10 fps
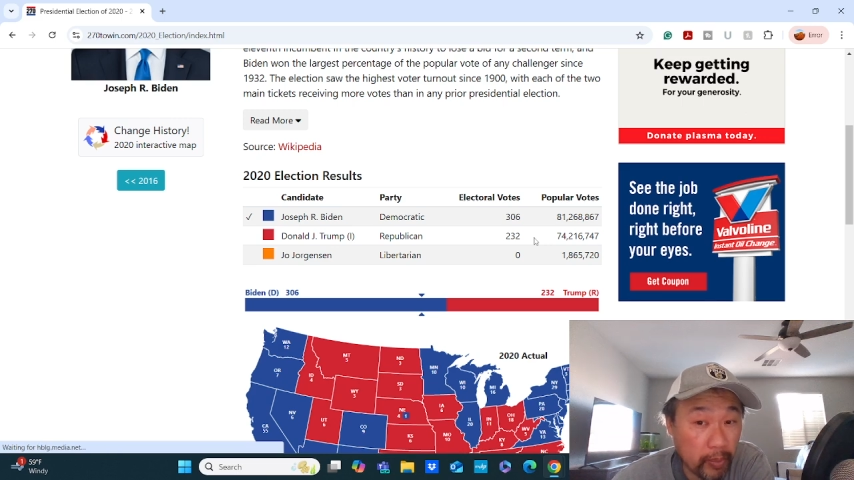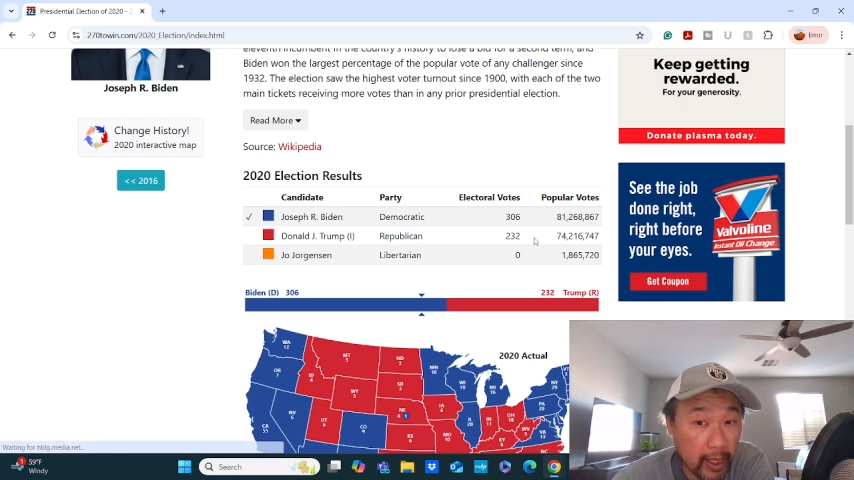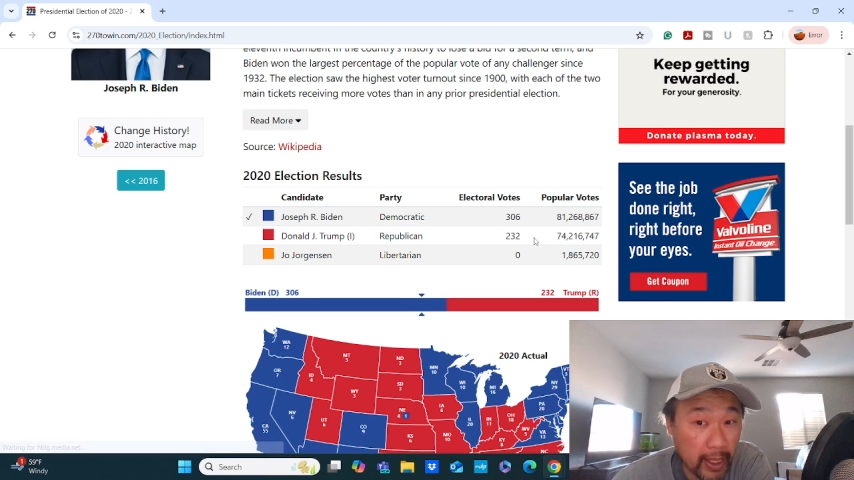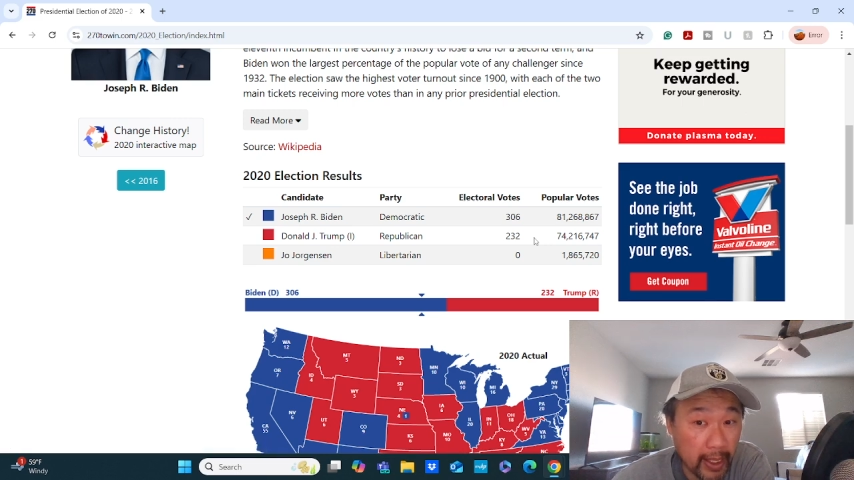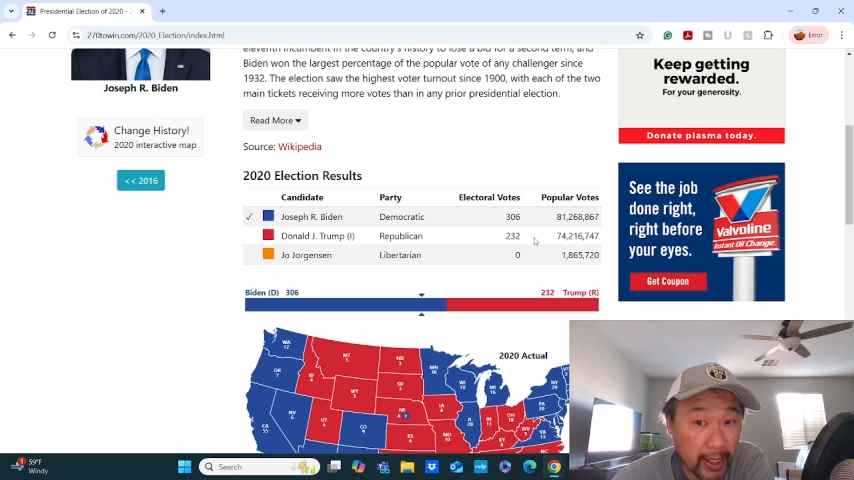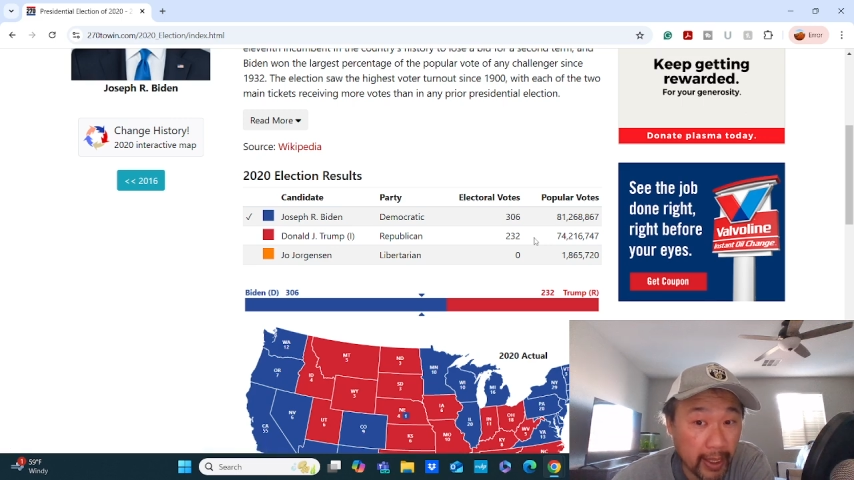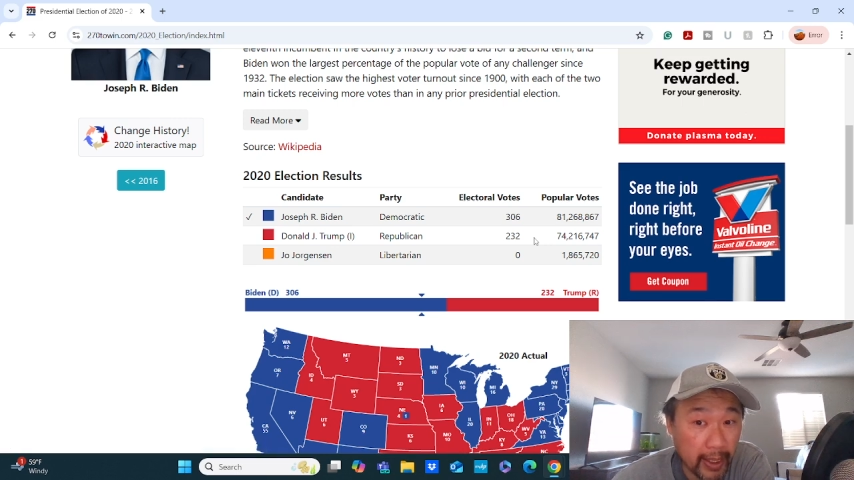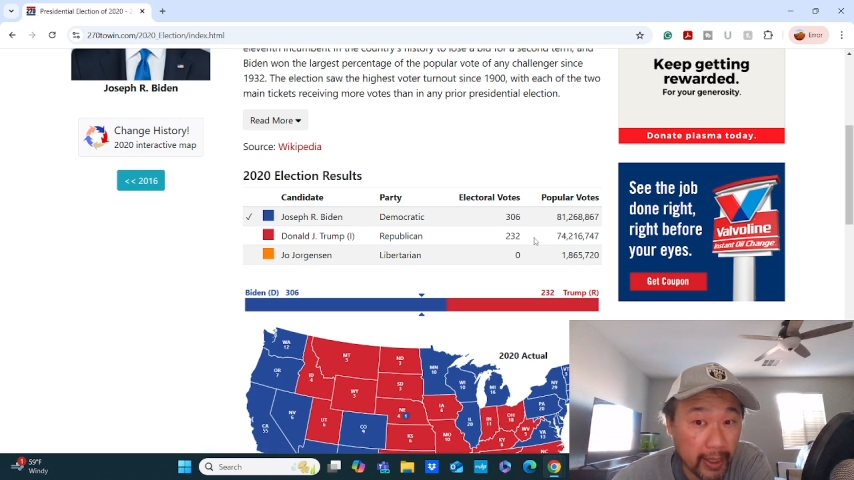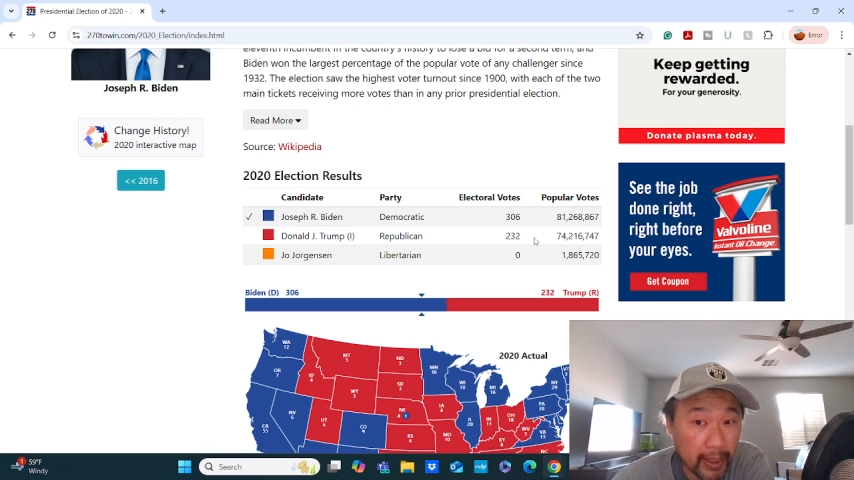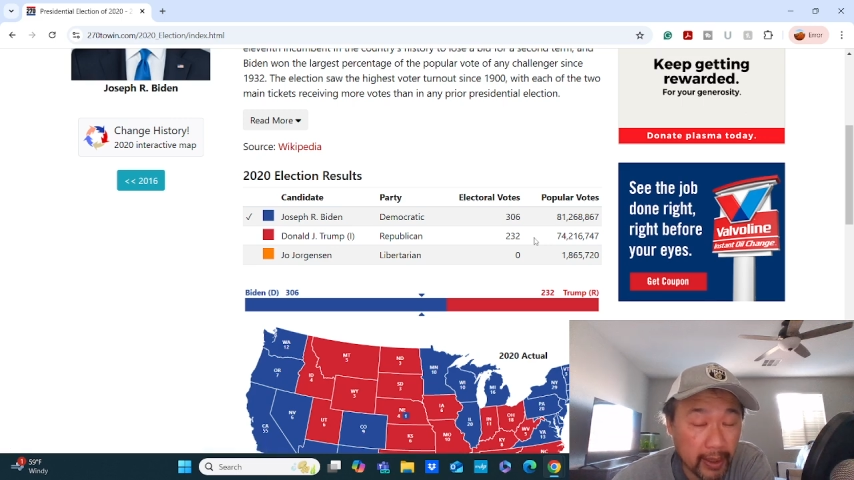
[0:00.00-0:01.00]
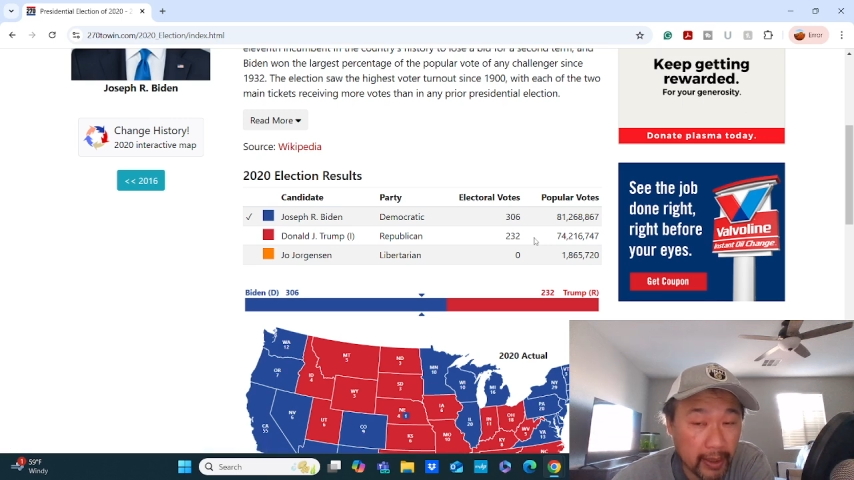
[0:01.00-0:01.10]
by